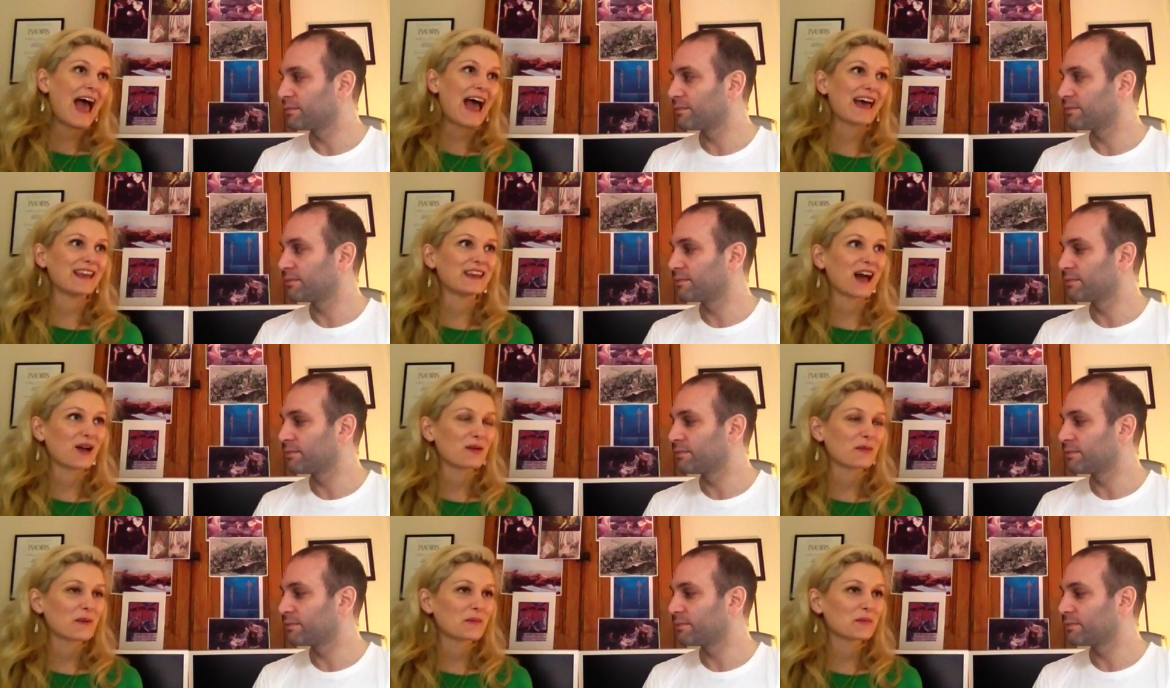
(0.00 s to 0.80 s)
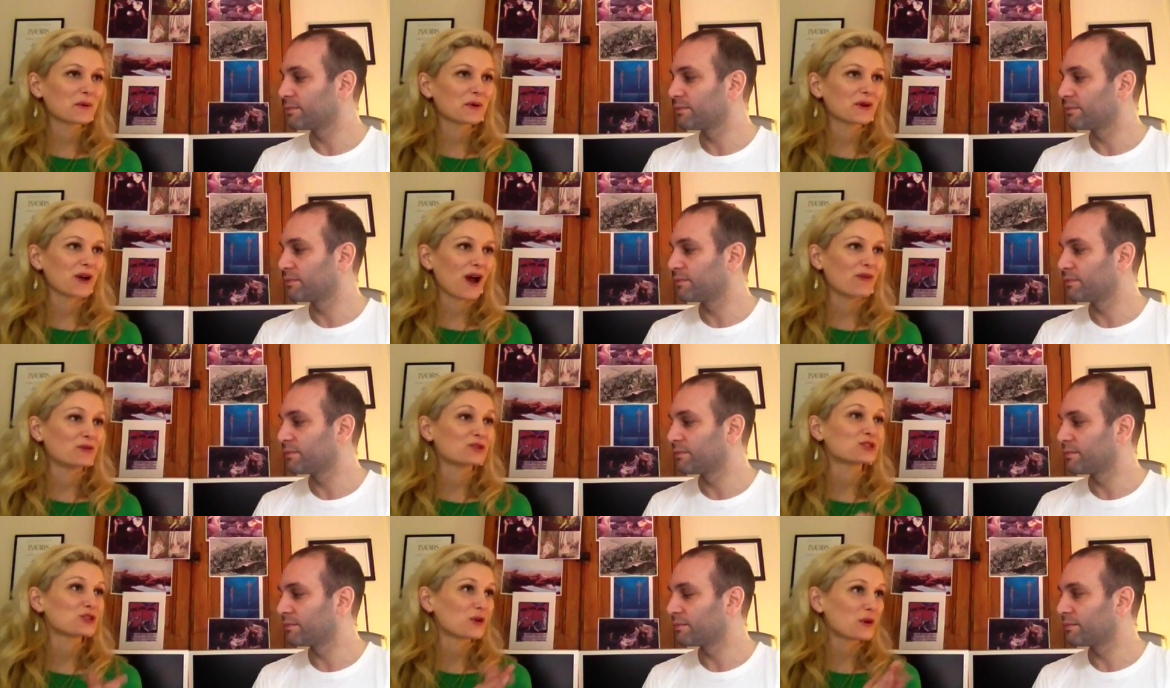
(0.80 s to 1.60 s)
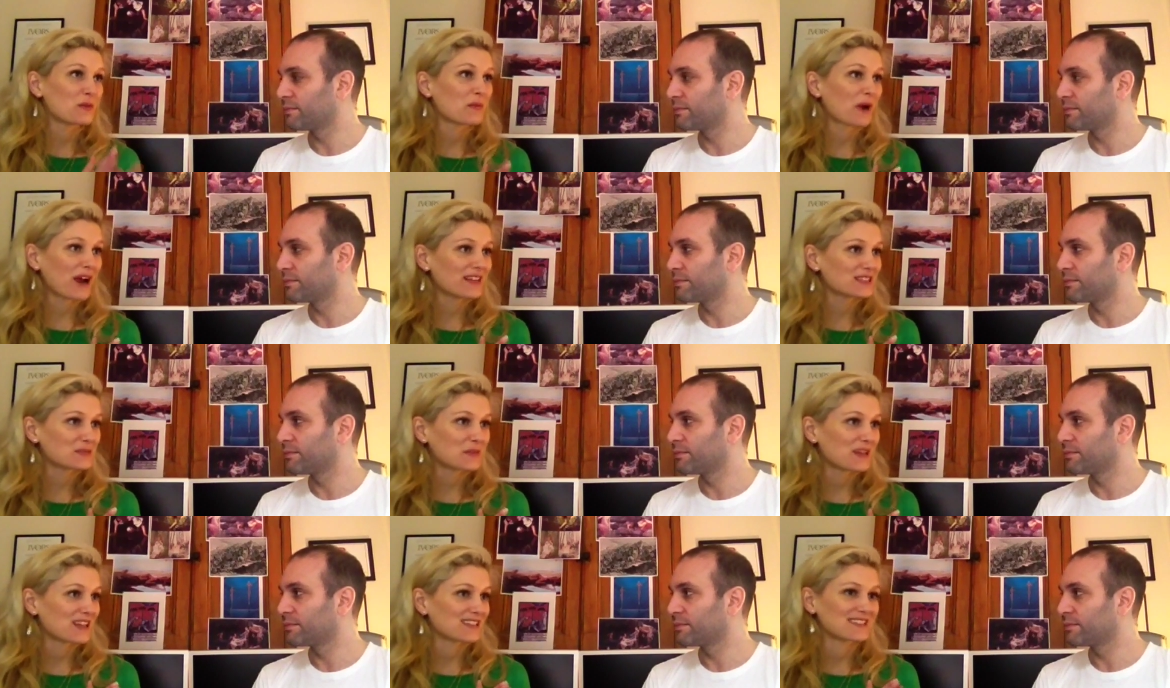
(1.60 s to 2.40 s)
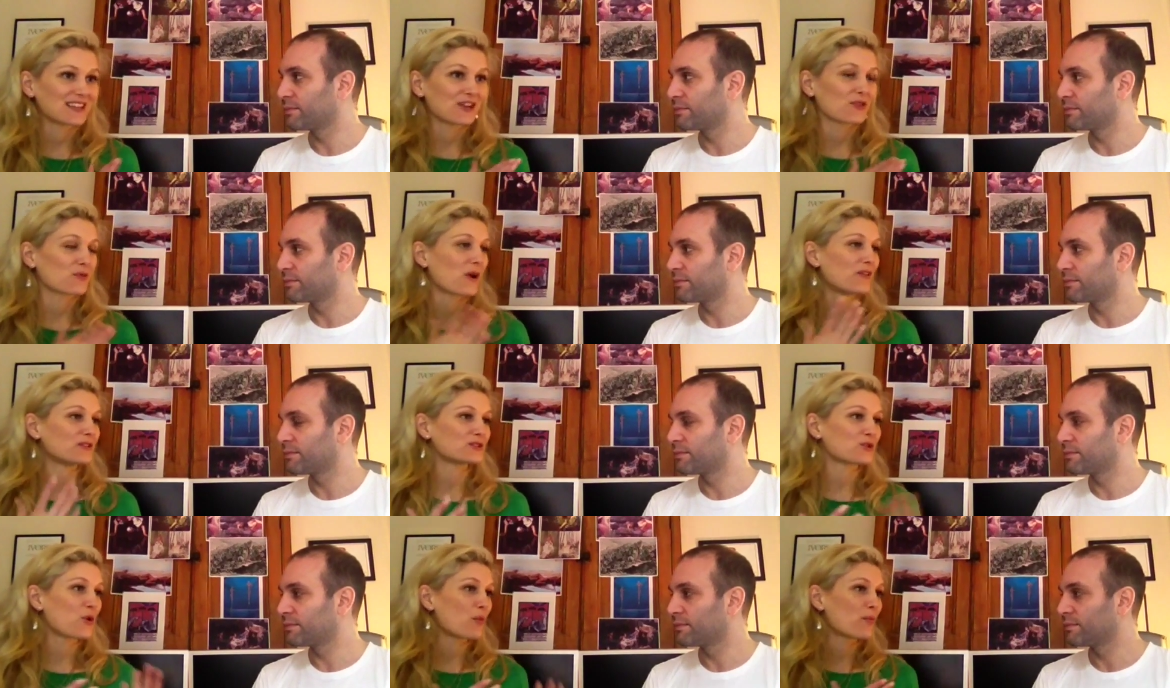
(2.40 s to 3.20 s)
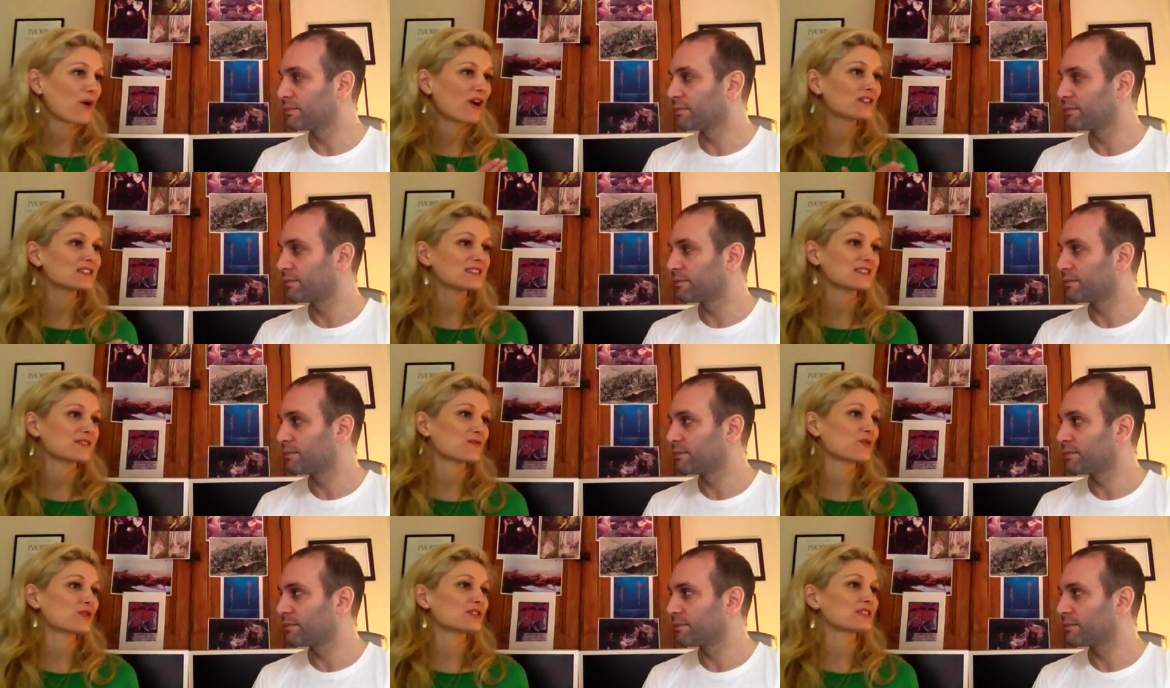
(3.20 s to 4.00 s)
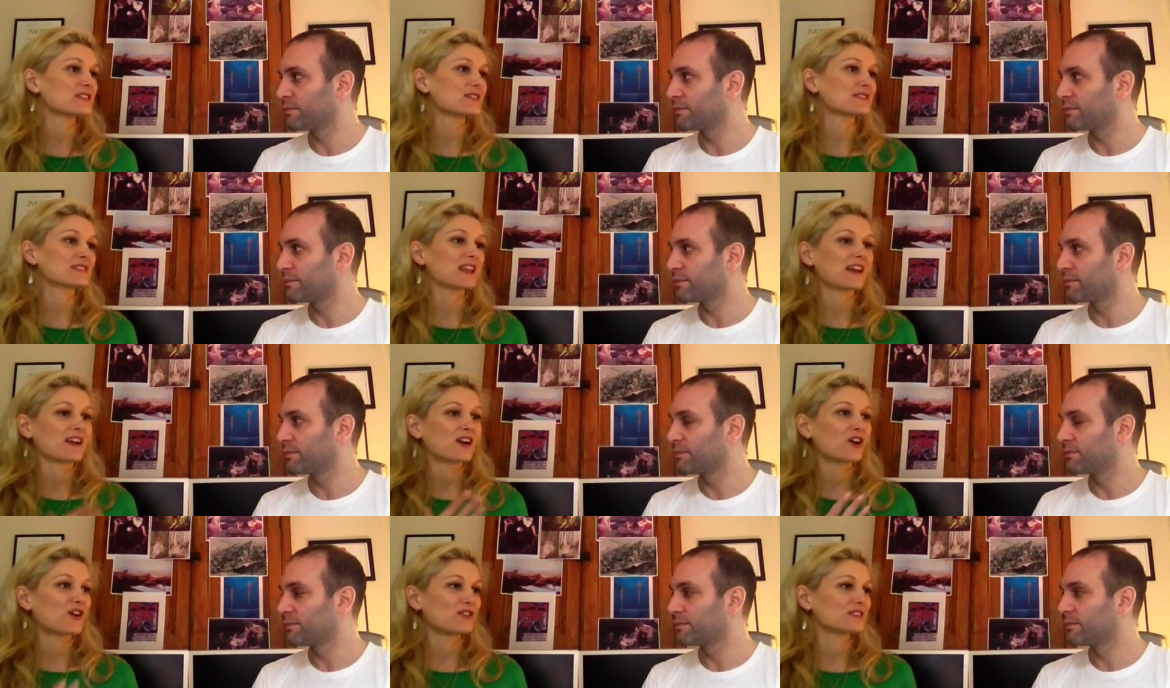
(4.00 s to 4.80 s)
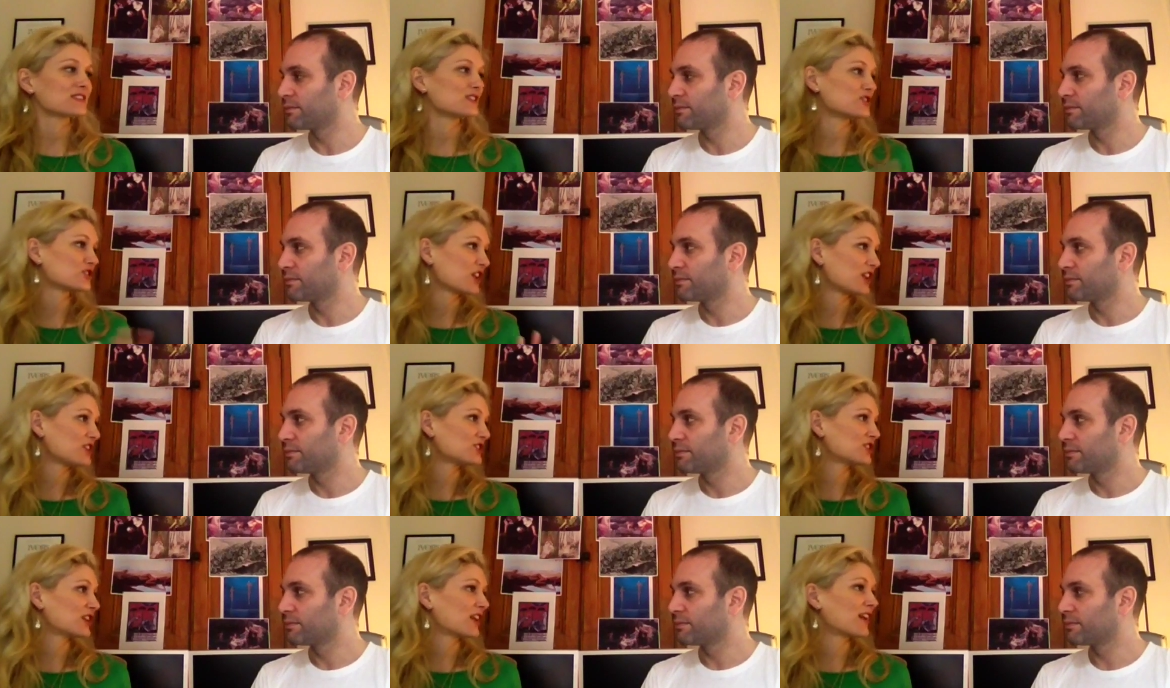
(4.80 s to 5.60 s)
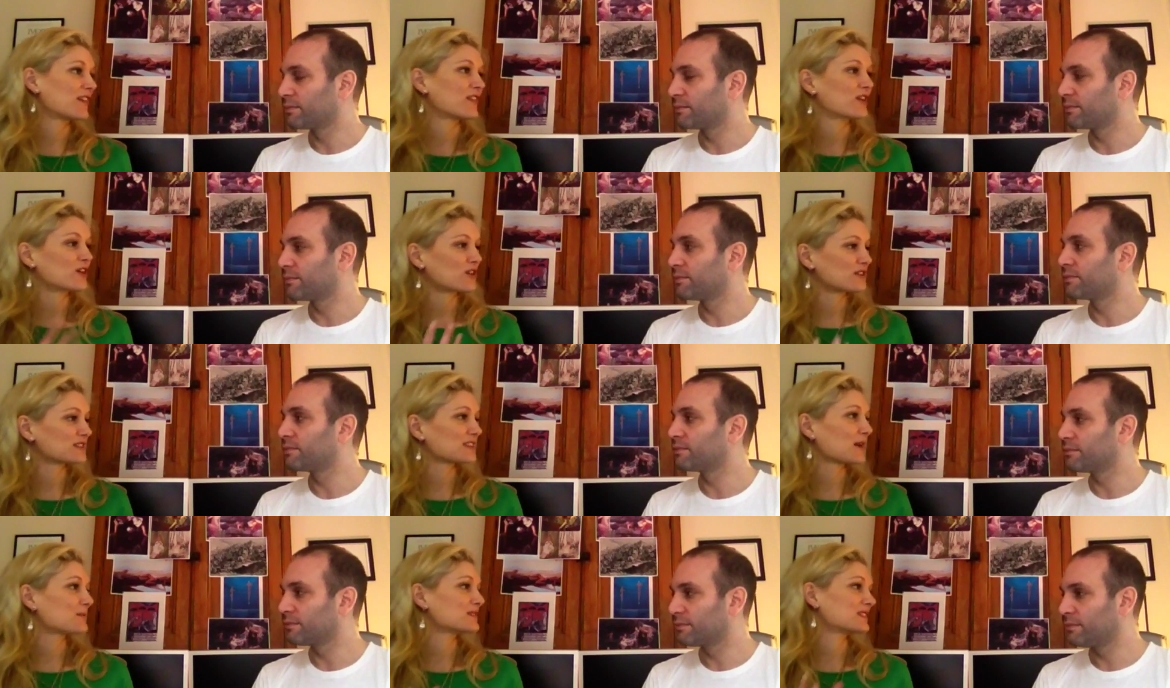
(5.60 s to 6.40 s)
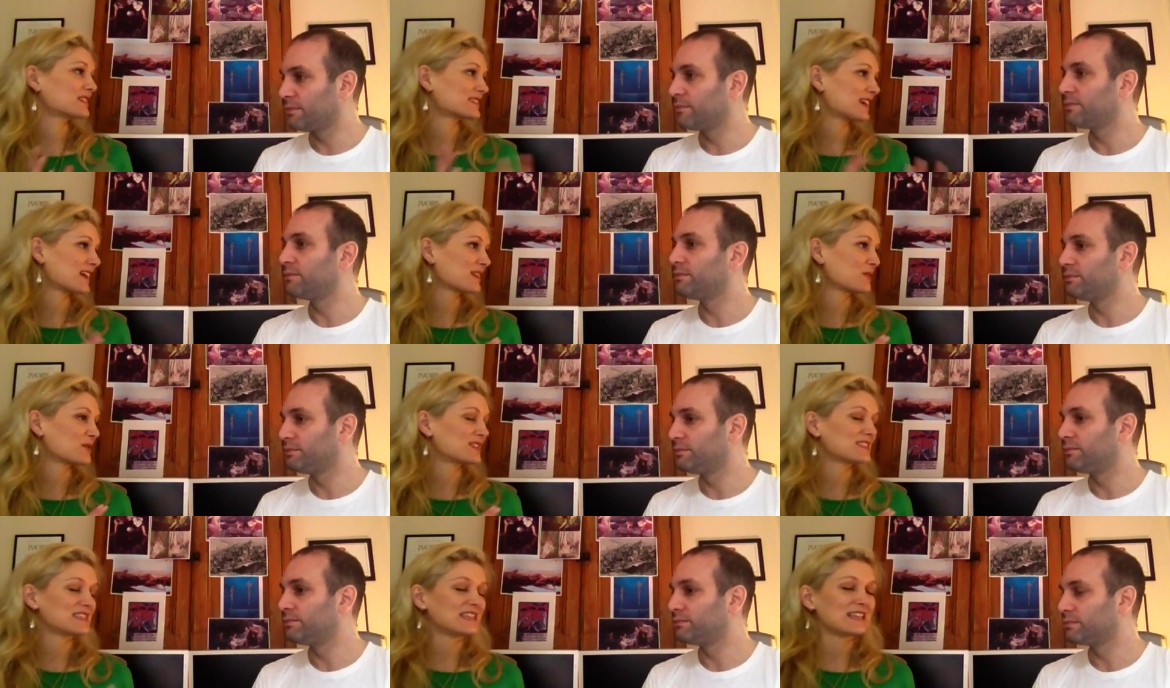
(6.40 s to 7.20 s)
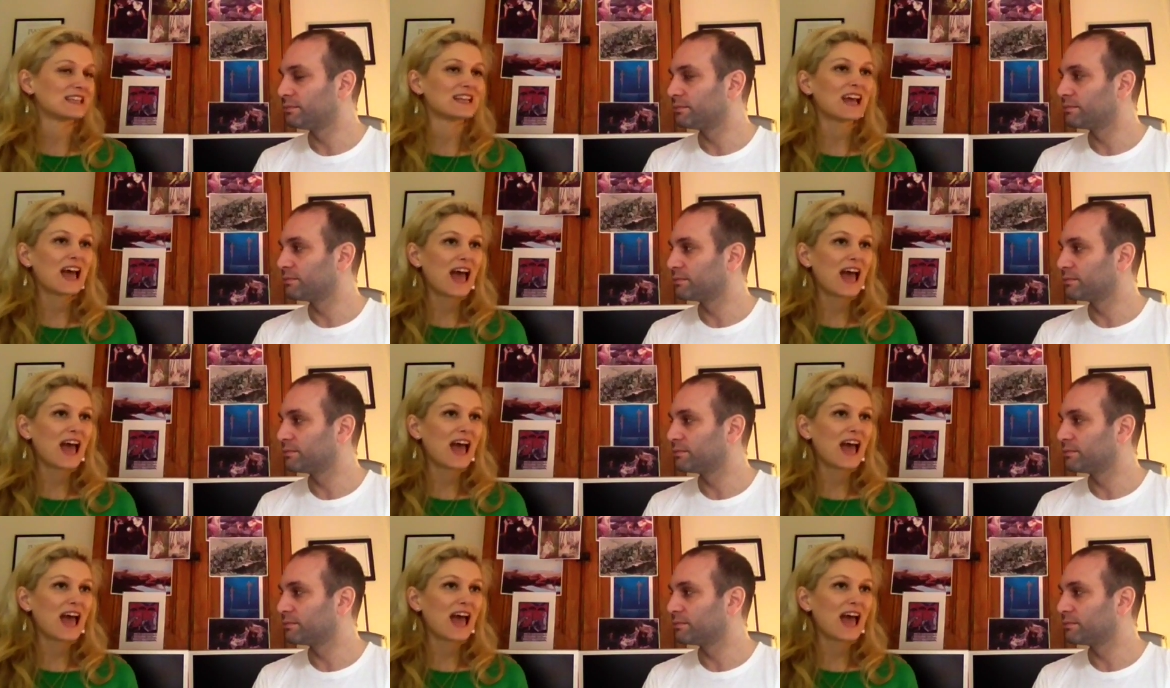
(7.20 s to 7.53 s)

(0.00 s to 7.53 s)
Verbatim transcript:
Speaker 1: And I remember I was so impressed because, like, throughout this whole process, of course, there's like a constant changing and the concept and exactly what's needed.